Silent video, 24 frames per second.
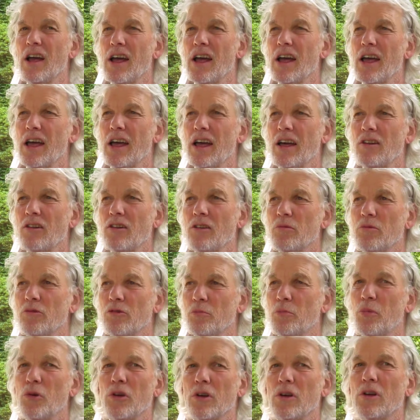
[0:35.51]
and it's
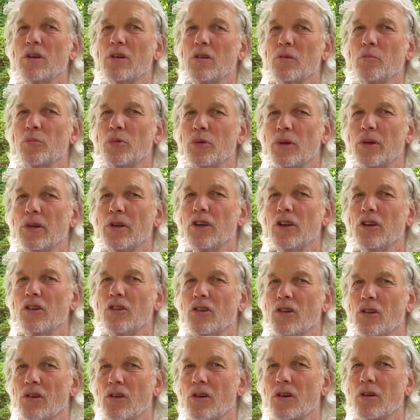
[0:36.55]
pretty complete:
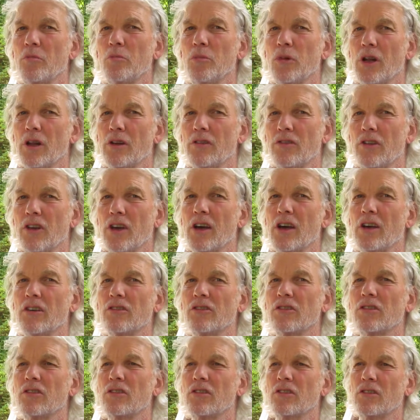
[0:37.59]
urine, blood
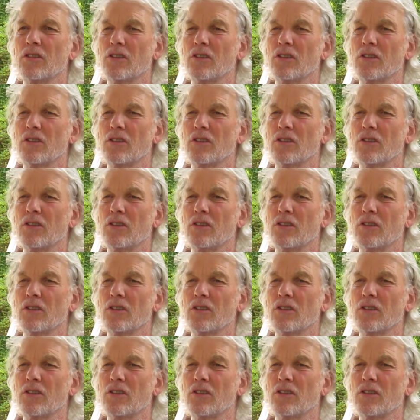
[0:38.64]
test,